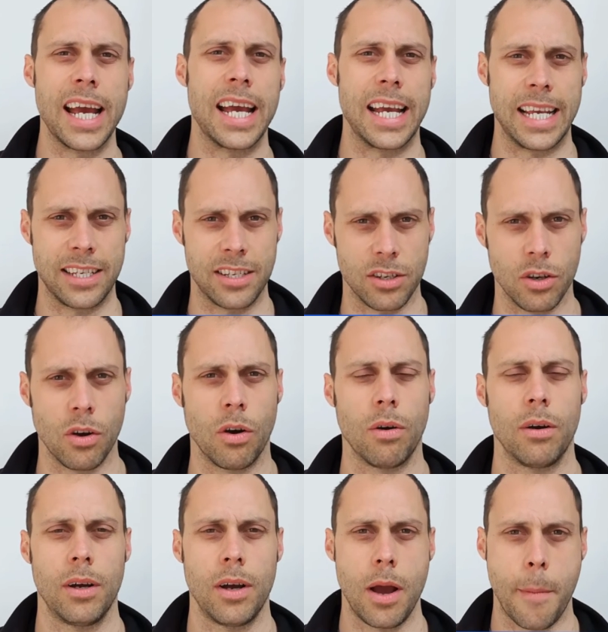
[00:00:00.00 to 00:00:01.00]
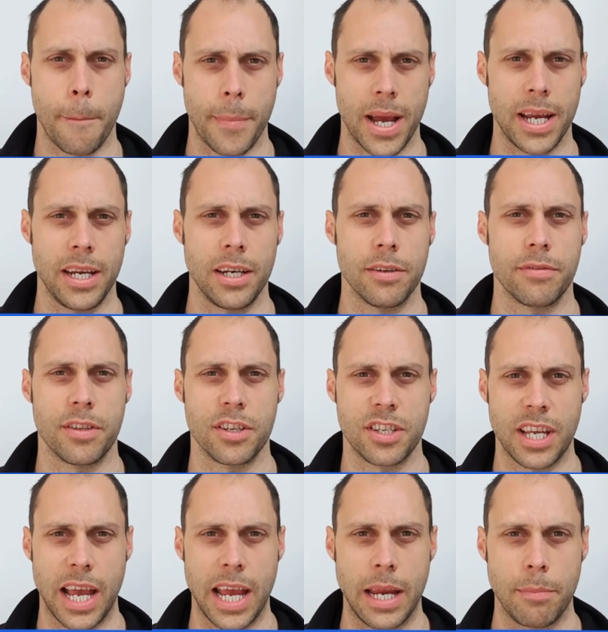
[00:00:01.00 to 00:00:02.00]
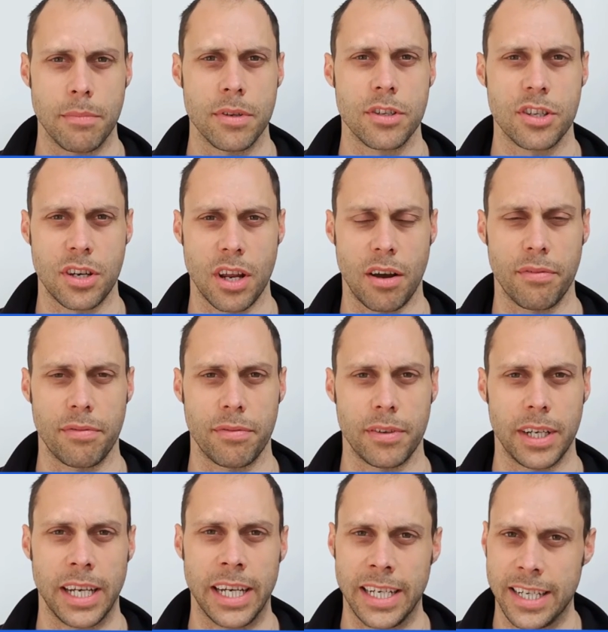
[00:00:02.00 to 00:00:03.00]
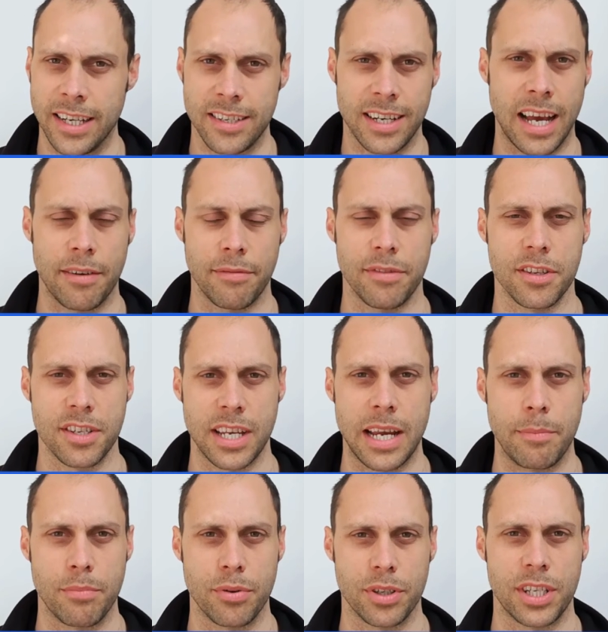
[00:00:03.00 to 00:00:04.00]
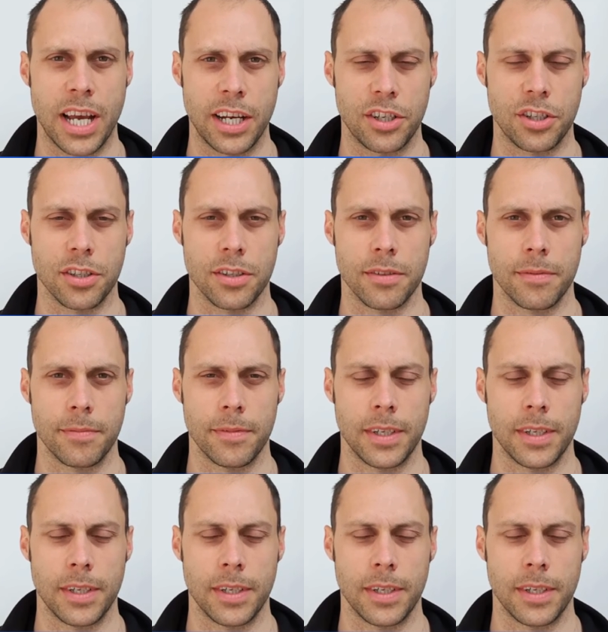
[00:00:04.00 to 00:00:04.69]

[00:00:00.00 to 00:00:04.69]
is not made of the same stuff. It doesn't have the same protection.